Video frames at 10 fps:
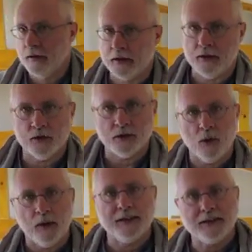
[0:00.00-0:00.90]
could use a
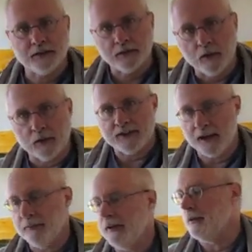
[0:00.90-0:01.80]
hoist or
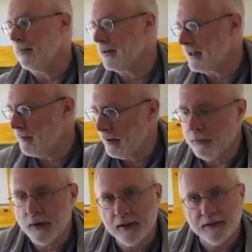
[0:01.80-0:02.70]
something to put them
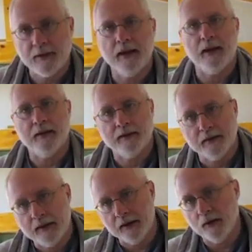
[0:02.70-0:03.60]
up with
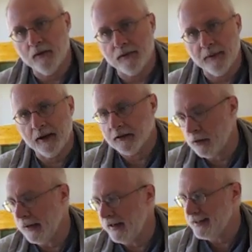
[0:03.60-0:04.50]
and go from there.
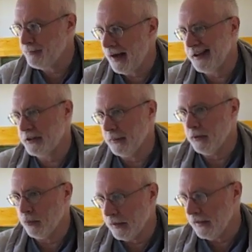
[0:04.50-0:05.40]
So it is
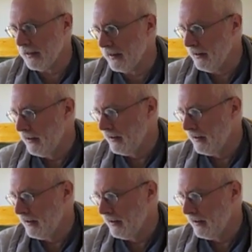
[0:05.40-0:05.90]
possible, really,